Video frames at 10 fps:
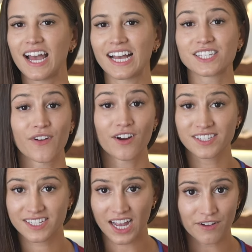As far
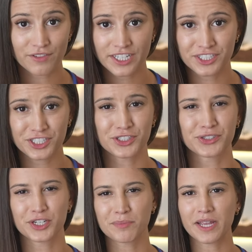as coverage, you
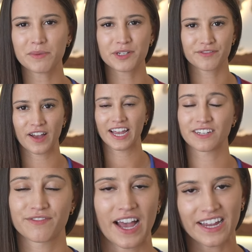should be able to
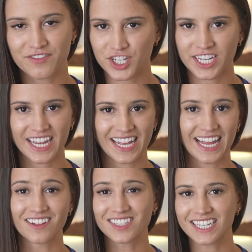find 5G and
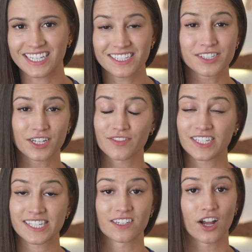LTE
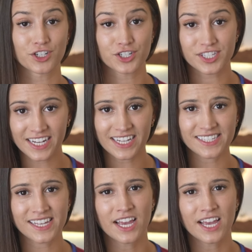service in larger cities